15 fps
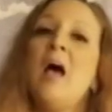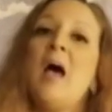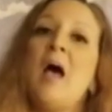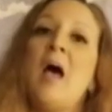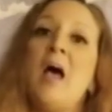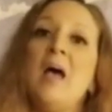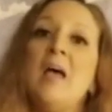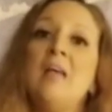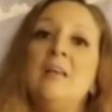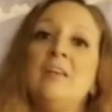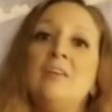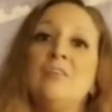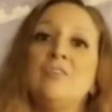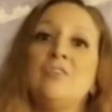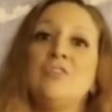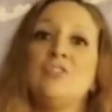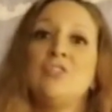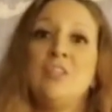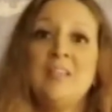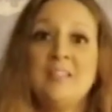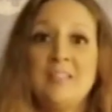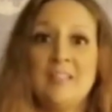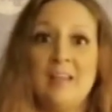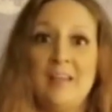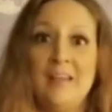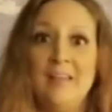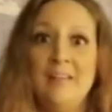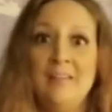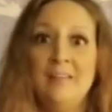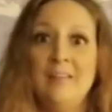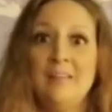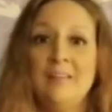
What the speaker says: And she said